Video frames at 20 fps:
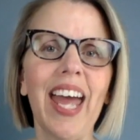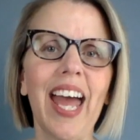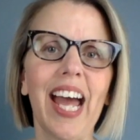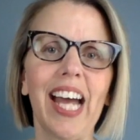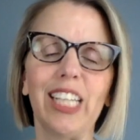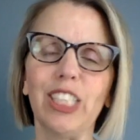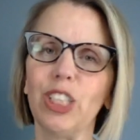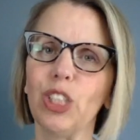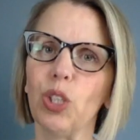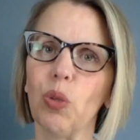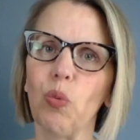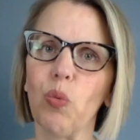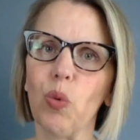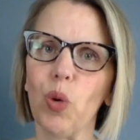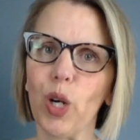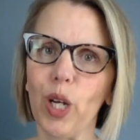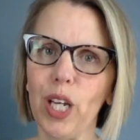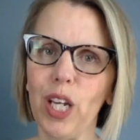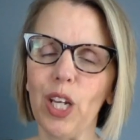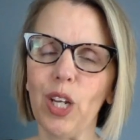as you're
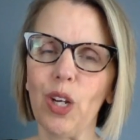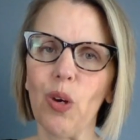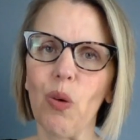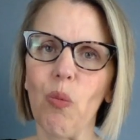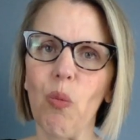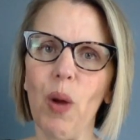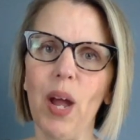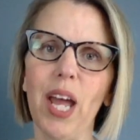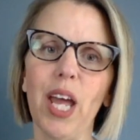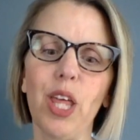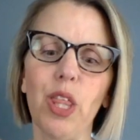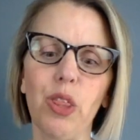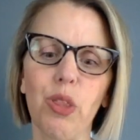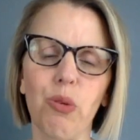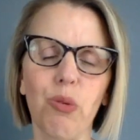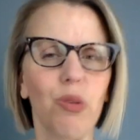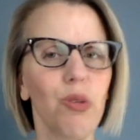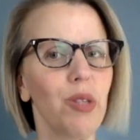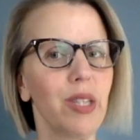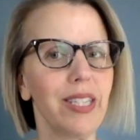working your way
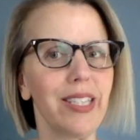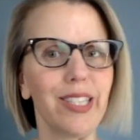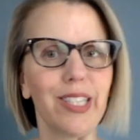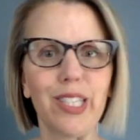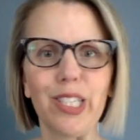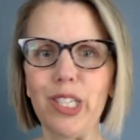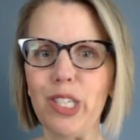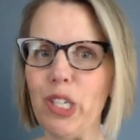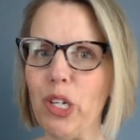through this